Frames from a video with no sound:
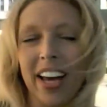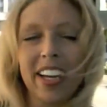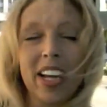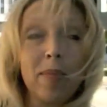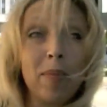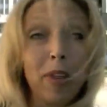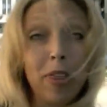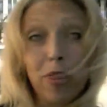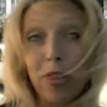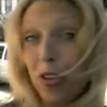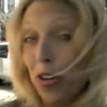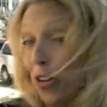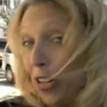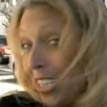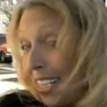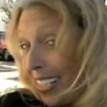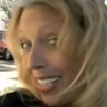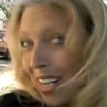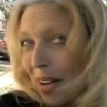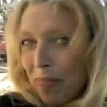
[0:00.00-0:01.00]
and I'm a
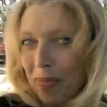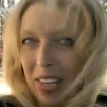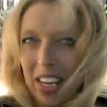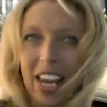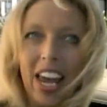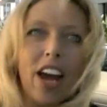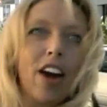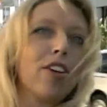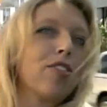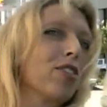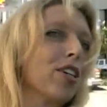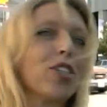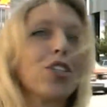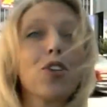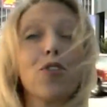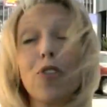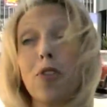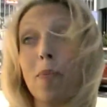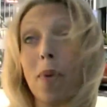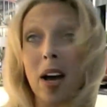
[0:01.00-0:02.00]
30-something
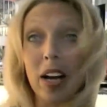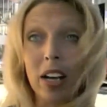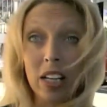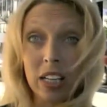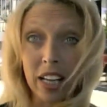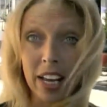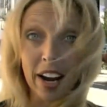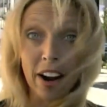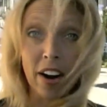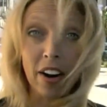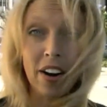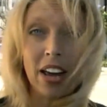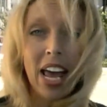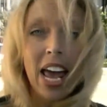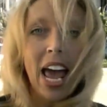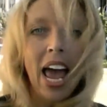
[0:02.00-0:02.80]
hairdresser from Montclair.